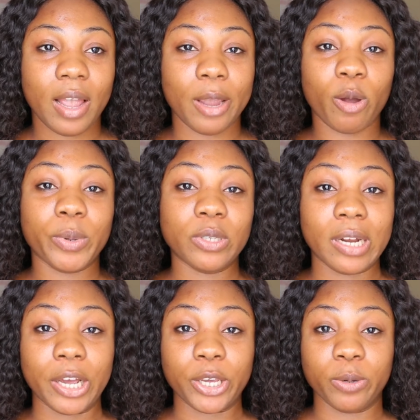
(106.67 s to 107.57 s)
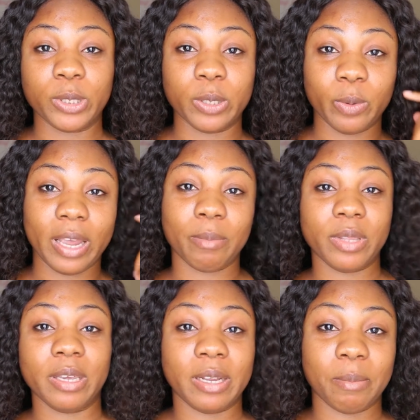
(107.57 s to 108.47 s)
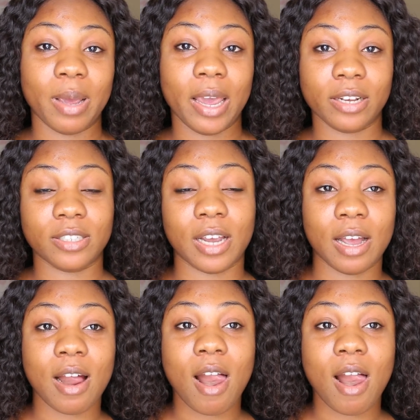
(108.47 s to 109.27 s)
I hope it turned out cute the way I'm thinking in my head, yeah.